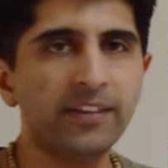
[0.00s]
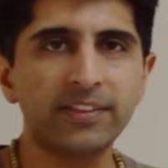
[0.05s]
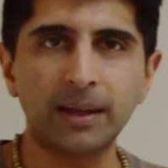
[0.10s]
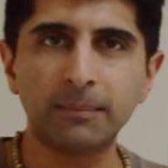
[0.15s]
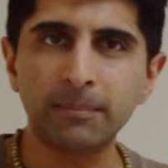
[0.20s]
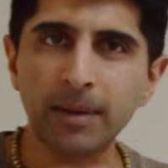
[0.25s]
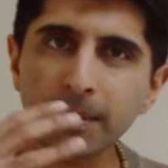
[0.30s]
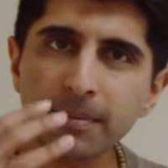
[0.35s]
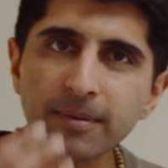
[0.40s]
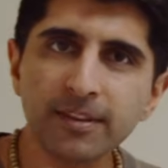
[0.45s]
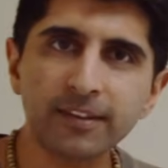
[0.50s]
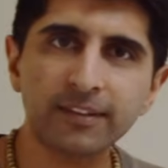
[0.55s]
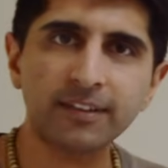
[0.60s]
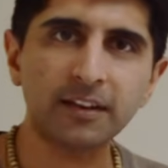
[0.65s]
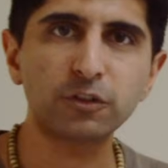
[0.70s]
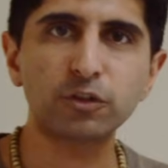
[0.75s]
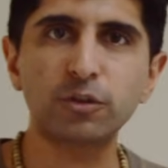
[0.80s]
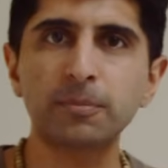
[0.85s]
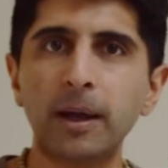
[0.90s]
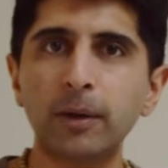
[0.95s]
then maybe the
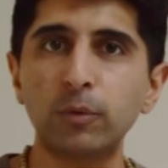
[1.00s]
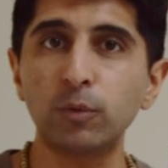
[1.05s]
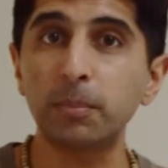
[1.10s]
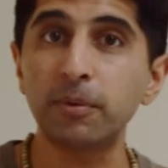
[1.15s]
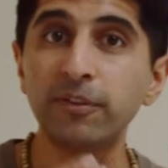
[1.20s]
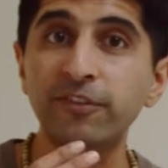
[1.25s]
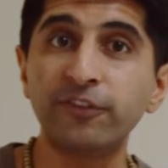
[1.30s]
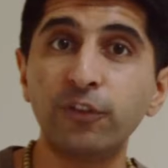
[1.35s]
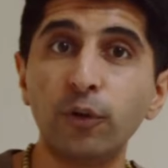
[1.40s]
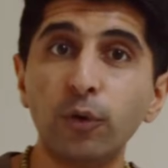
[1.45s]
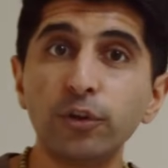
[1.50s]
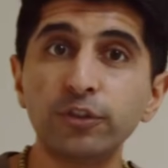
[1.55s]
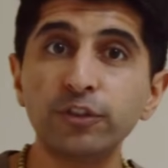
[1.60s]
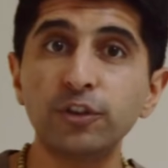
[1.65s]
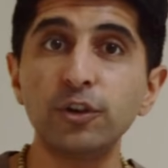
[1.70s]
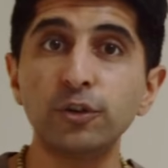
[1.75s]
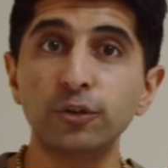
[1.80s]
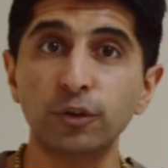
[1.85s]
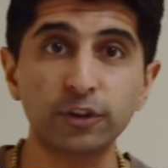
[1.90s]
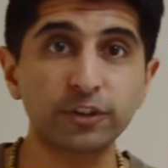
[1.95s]
central bank will be forced
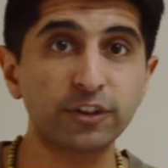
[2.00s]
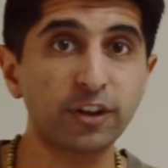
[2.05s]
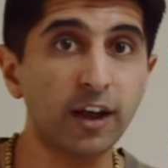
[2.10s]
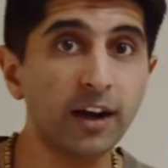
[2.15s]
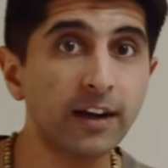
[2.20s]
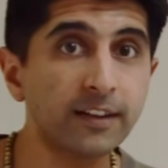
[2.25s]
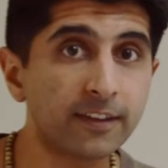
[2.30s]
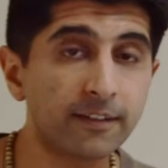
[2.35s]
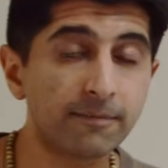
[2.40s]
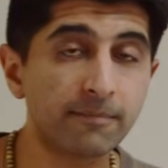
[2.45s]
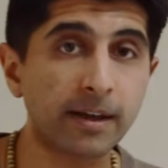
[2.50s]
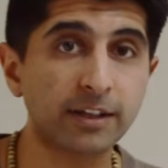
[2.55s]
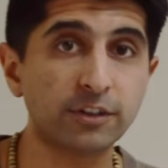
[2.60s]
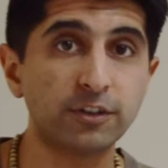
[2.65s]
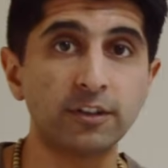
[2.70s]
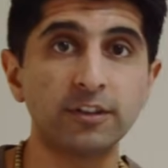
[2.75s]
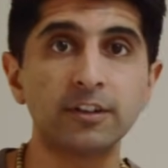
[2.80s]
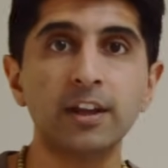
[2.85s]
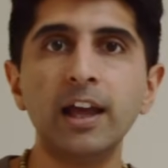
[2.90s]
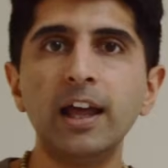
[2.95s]
to use alternative
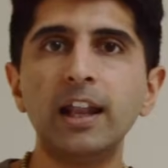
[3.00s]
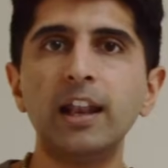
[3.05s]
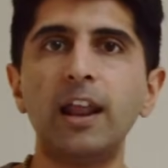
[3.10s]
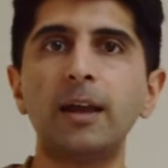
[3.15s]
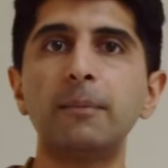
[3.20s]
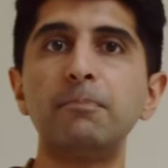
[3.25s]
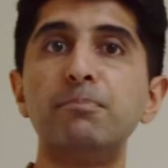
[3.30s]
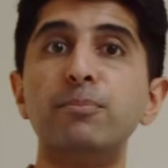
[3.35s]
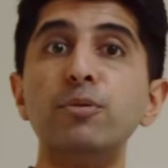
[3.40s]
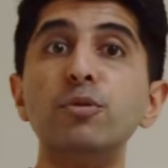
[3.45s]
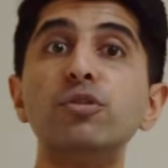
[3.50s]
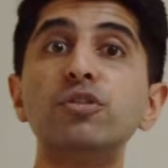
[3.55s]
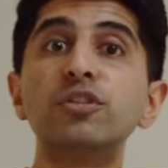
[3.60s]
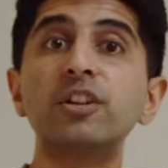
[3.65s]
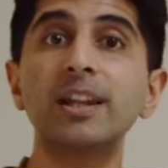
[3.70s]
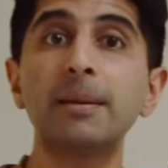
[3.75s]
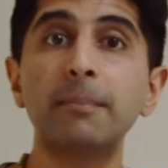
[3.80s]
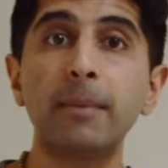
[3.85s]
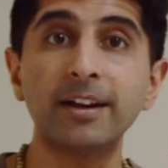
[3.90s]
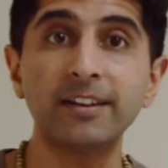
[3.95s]
measures like boost
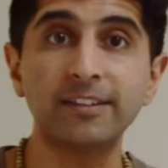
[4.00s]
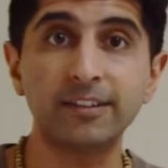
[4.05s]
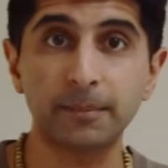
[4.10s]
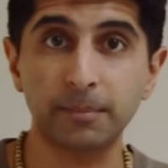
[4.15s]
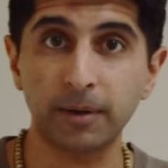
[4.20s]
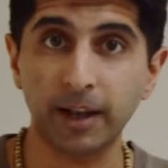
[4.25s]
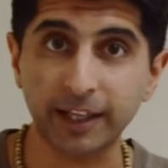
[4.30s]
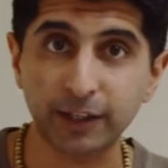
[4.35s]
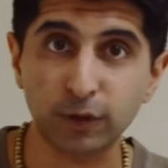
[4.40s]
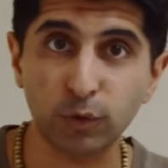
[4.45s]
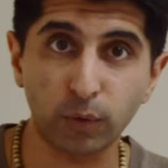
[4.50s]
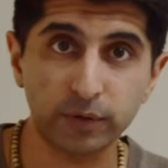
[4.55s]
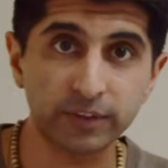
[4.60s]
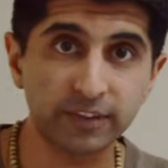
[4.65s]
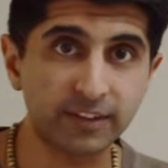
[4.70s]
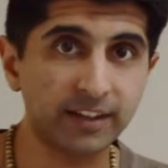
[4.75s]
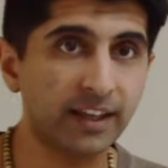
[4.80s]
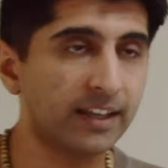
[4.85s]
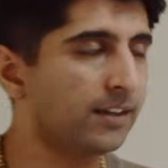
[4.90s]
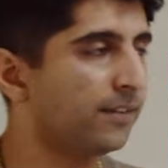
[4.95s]
to the money supply,
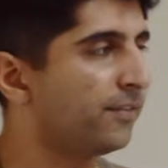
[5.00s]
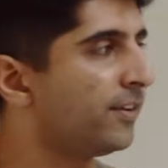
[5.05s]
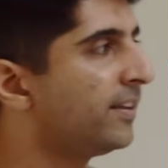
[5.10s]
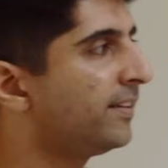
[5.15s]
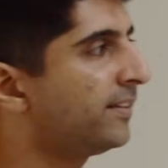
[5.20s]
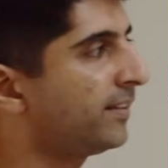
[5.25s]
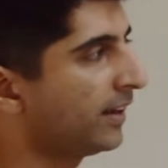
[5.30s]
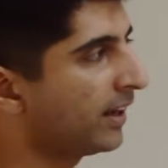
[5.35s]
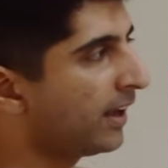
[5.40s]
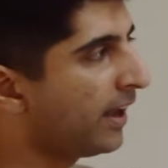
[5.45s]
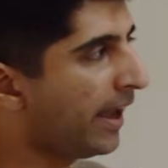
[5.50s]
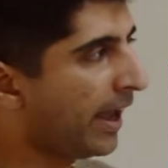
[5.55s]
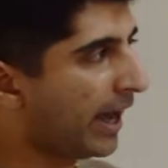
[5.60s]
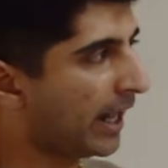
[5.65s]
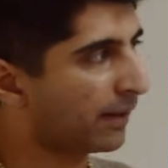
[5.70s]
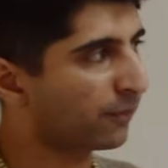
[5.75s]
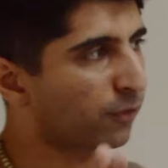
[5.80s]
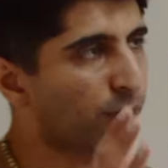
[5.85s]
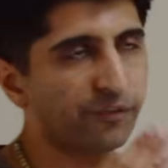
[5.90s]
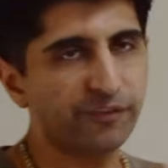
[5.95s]
quantitative easing,
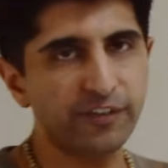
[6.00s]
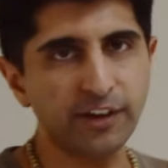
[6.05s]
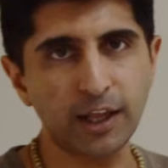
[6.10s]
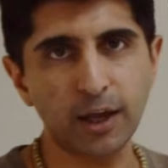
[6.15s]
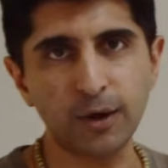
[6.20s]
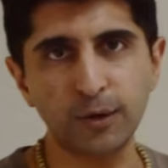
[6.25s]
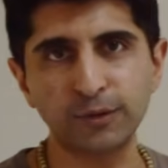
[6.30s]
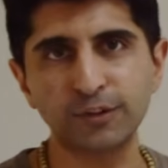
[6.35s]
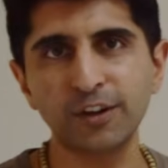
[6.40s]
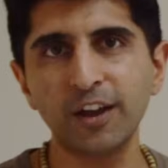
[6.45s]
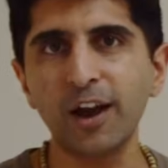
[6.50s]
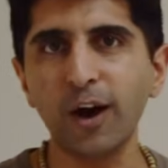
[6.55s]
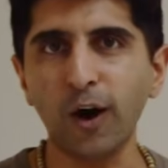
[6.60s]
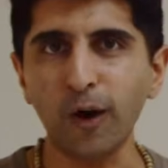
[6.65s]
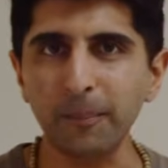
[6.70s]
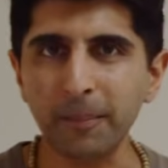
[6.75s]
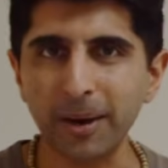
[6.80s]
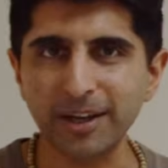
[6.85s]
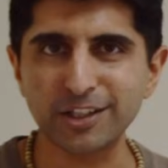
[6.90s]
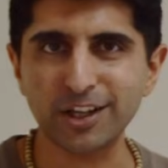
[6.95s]
and I've got videos
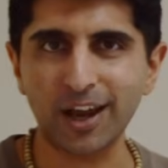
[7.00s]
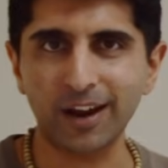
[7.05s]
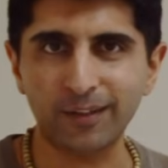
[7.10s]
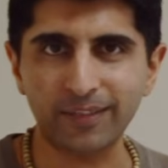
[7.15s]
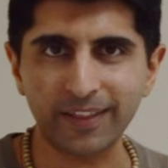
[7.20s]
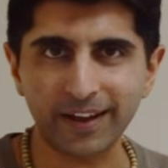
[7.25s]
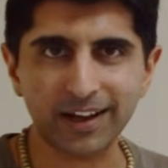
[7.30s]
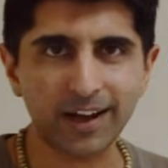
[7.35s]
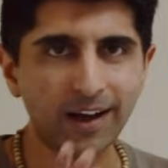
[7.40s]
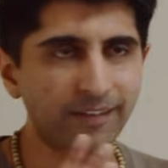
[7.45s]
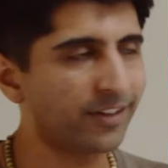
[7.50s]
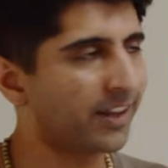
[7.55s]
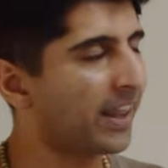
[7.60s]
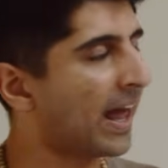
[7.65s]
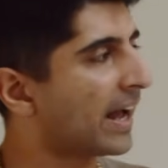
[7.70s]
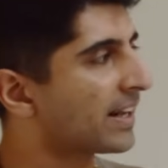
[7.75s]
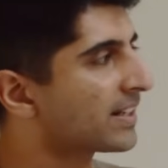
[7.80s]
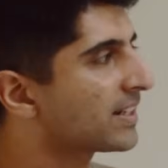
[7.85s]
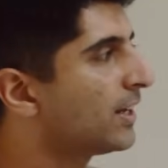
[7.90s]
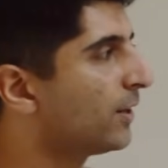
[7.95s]
on my channel that cover
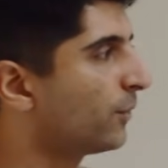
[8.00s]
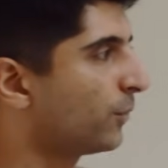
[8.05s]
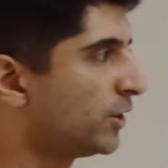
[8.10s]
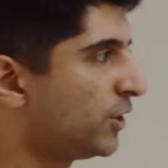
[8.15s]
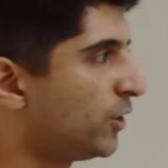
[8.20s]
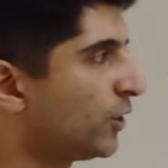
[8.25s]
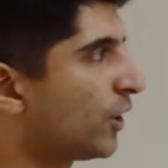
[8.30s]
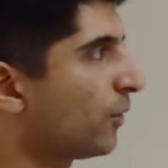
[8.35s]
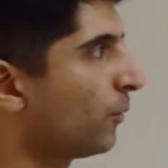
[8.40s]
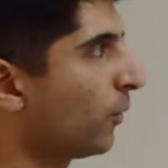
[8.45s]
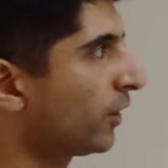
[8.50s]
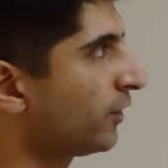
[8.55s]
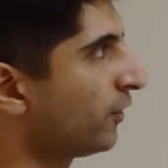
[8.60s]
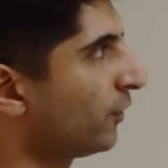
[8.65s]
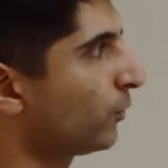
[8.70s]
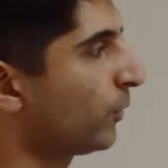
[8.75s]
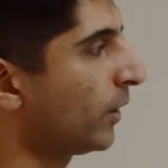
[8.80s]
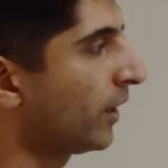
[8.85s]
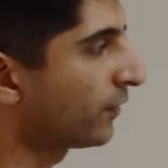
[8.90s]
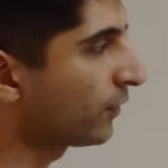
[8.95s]
that, which you can watch
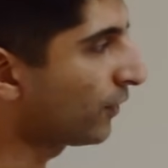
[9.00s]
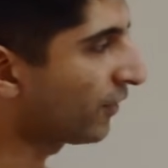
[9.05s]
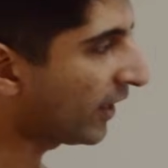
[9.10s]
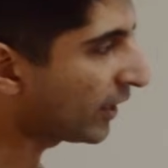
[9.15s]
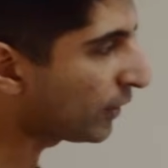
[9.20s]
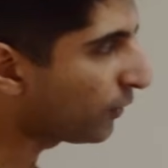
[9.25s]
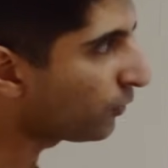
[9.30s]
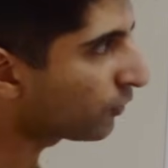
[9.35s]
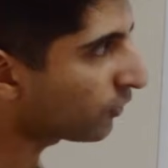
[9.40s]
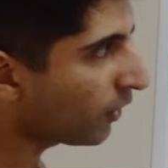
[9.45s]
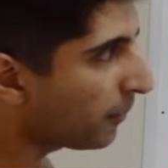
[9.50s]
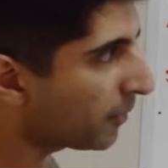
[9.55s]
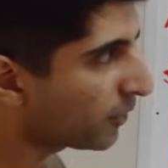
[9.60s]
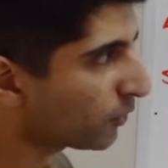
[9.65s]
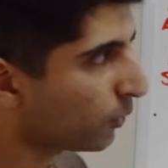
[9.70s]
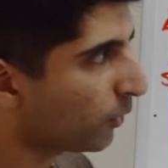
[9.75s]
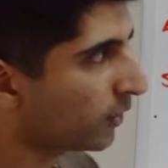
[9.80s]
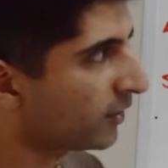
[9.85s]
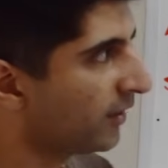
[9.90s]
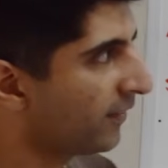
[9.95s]
as well. So thank you so
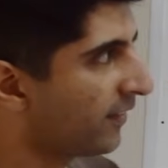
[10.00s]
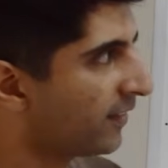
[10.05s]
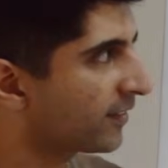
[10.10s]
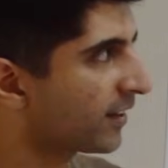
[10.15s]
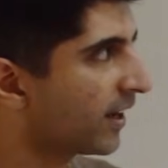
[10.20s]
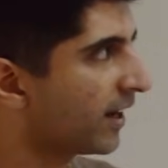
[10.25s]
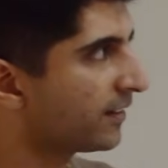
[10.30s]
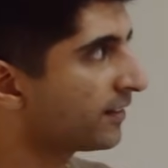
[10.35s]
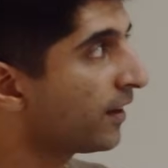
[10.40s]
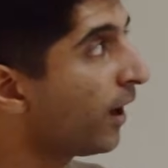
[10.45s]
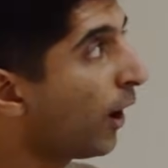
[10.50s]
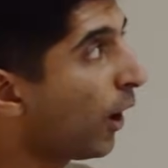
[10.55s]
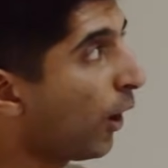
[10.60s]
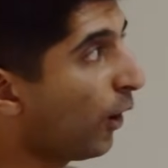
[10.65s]
much for watching this, guys.